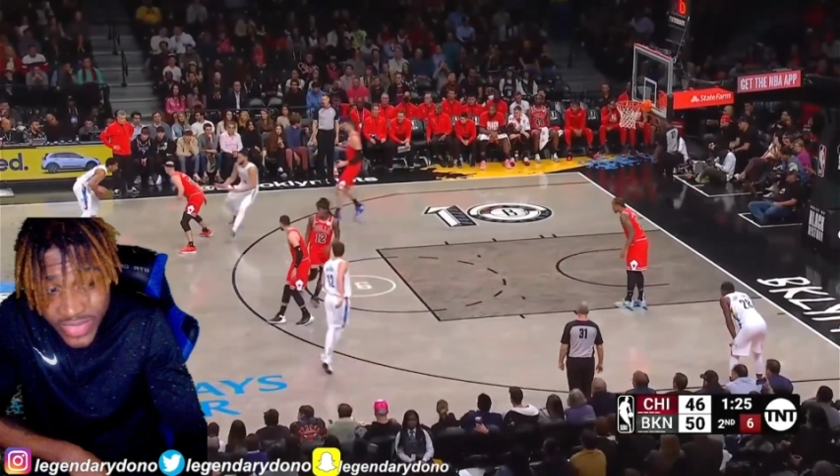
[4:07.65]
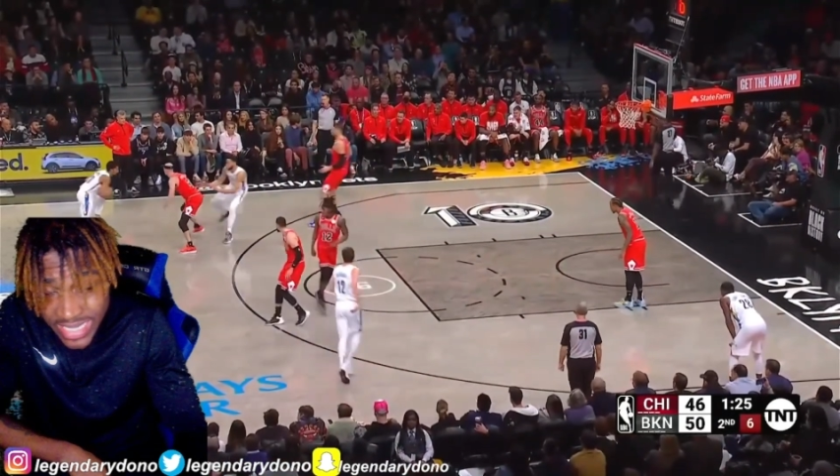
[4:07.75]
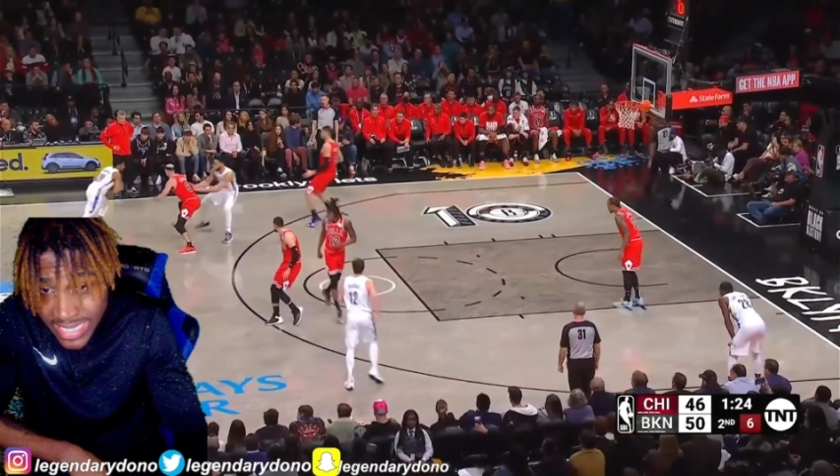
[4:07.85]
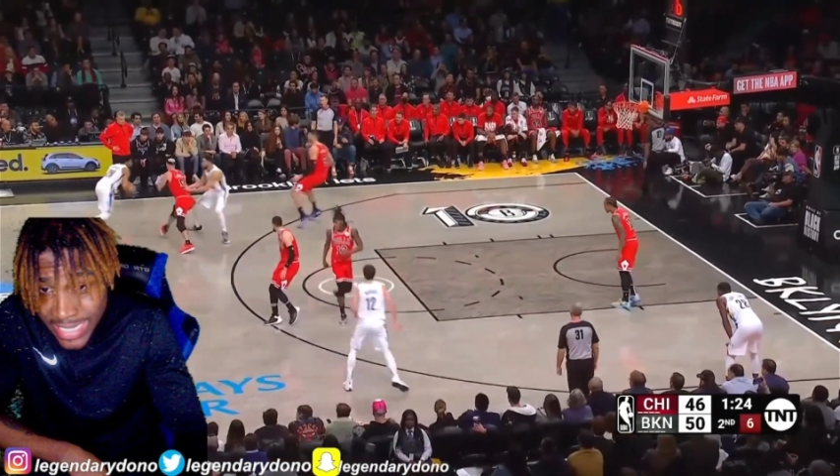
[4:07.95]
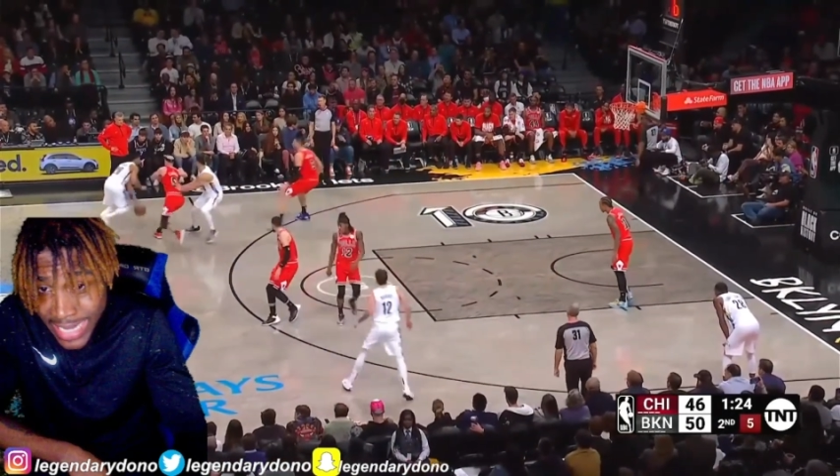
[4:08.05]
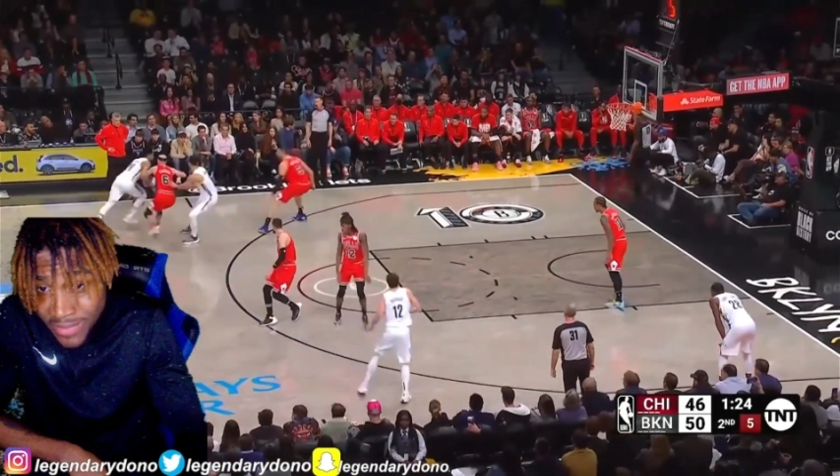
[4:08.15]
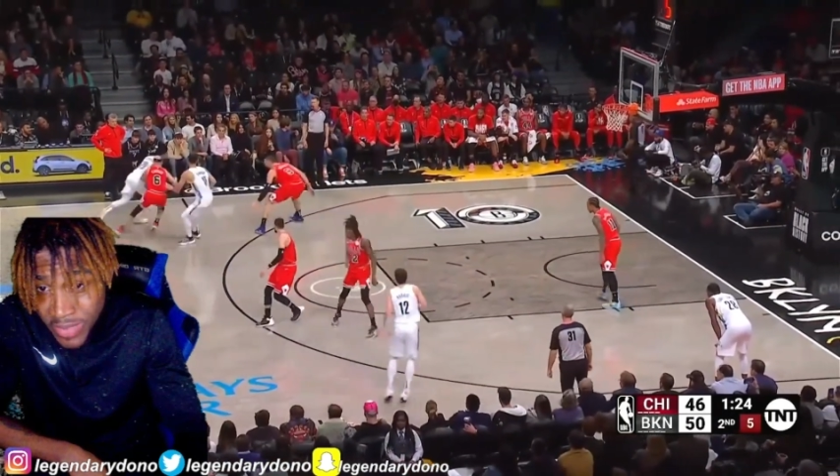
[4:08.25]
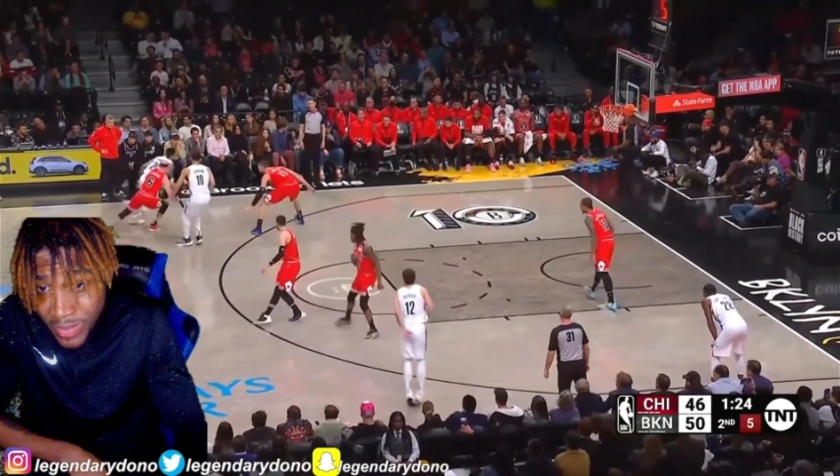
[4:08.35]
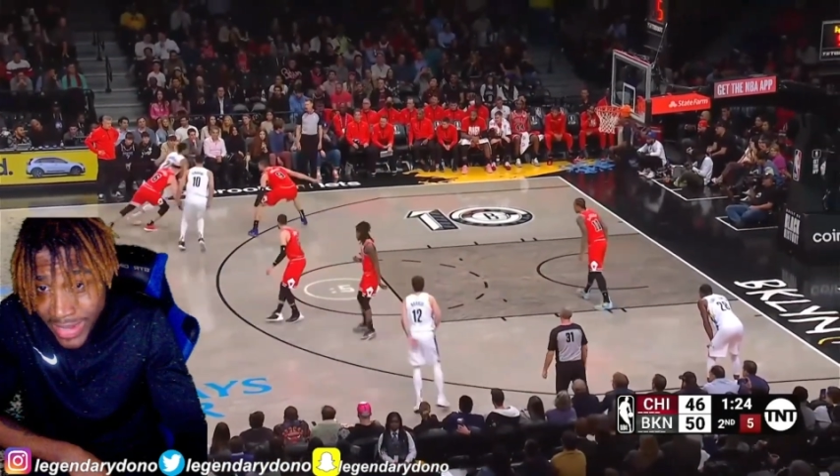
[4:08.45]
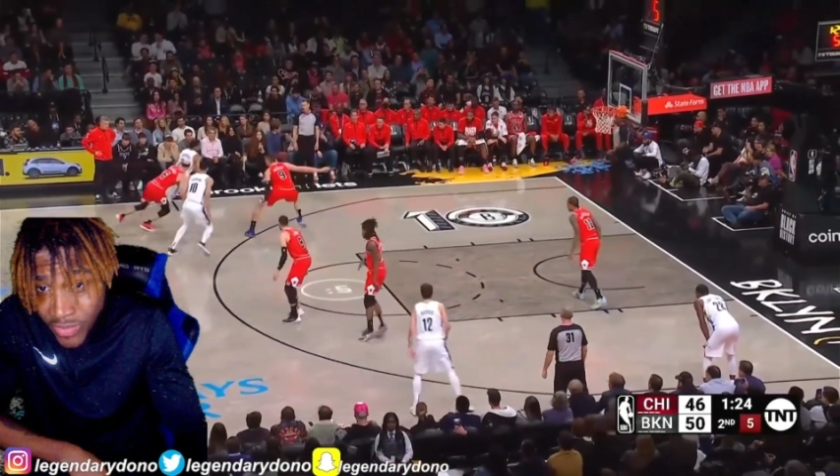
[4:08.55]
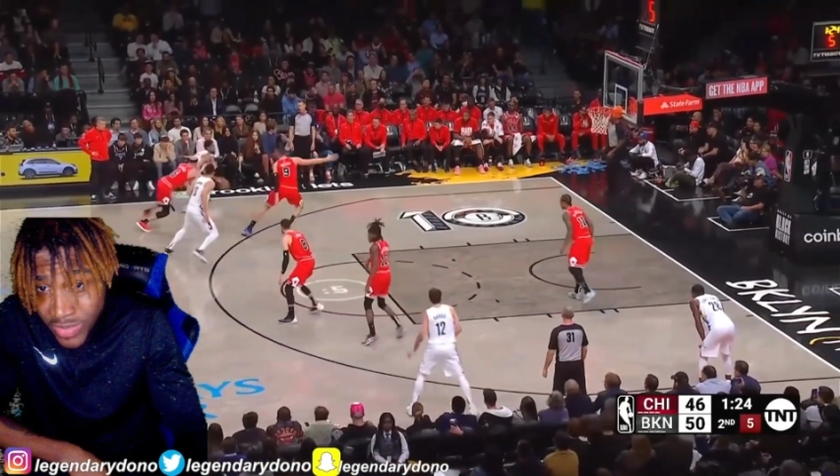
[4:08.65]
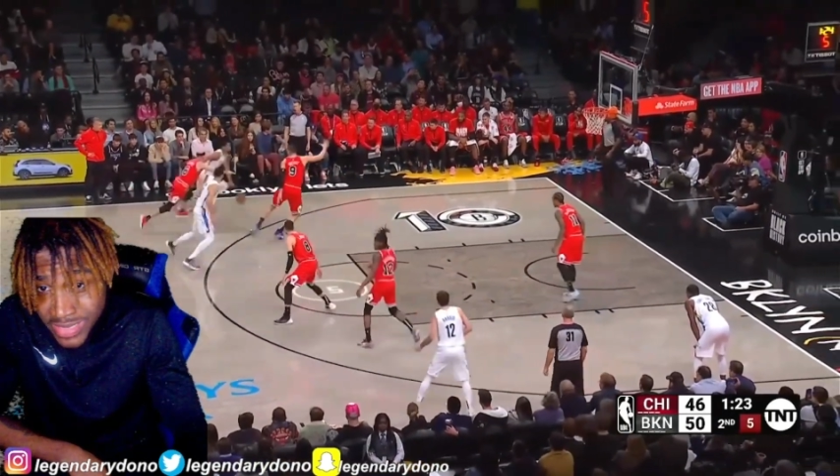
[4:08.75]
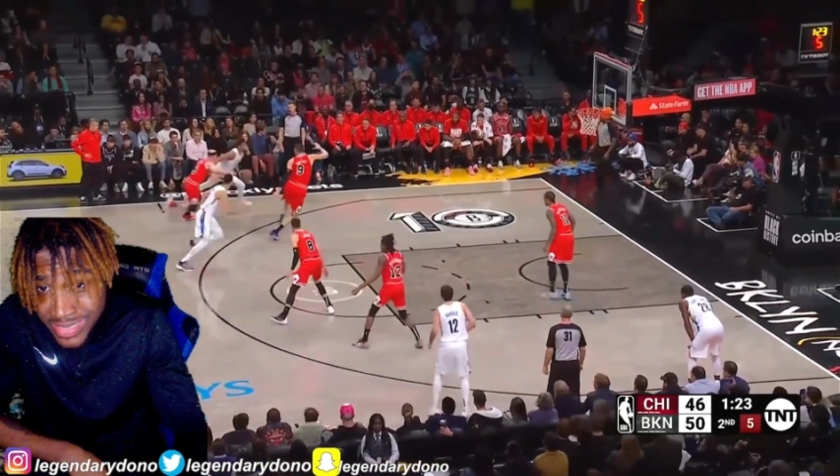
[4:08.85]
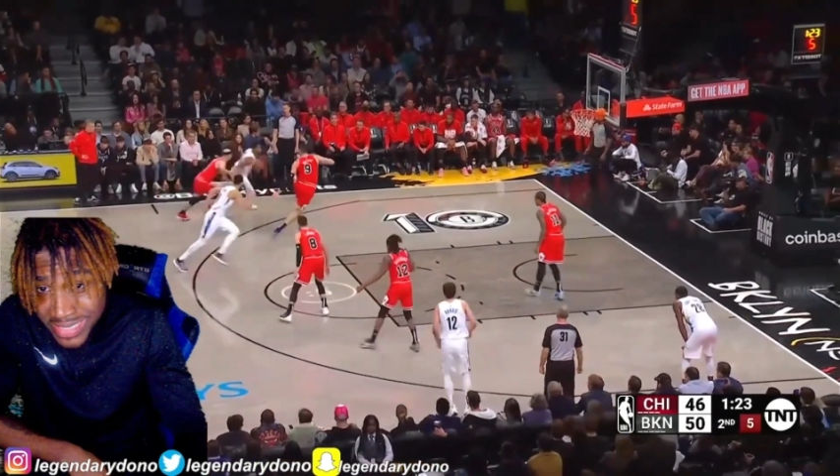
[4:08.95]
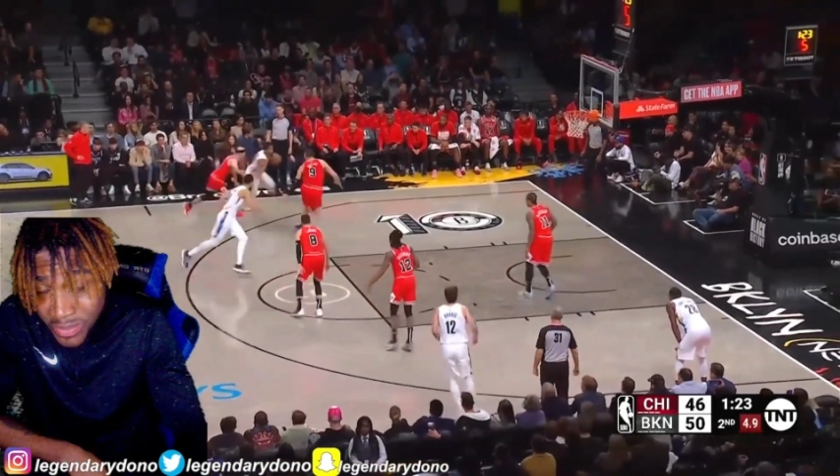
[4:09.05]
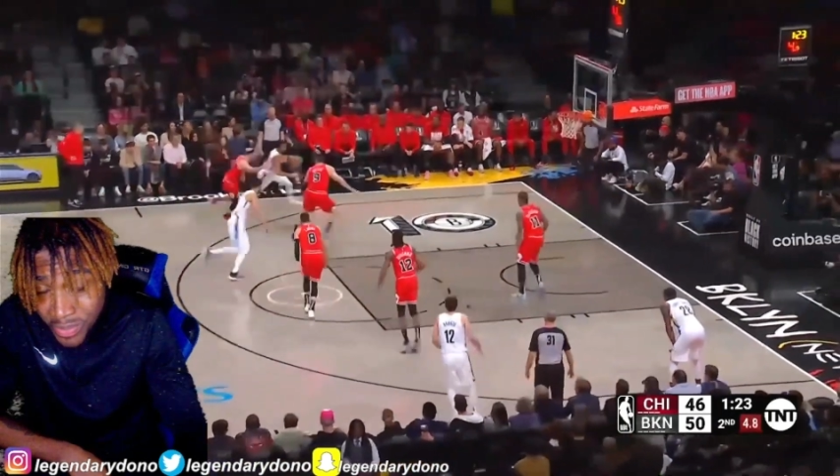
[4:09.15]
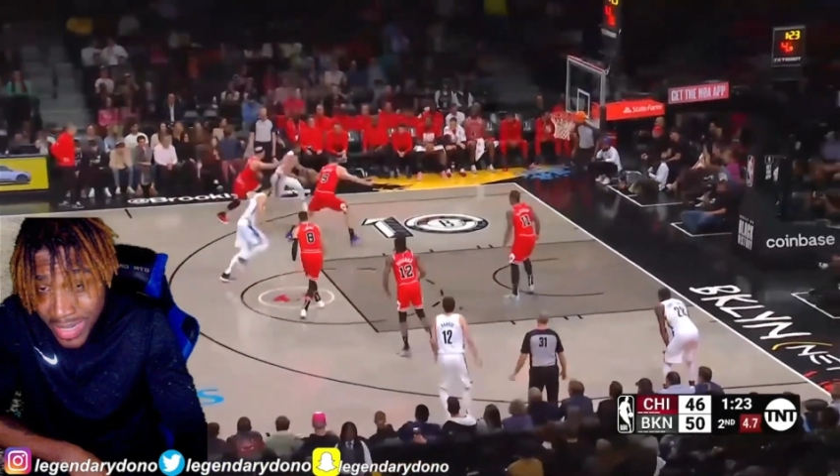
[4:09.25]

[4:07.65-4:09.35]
Six to shoot. Everybody want to turn to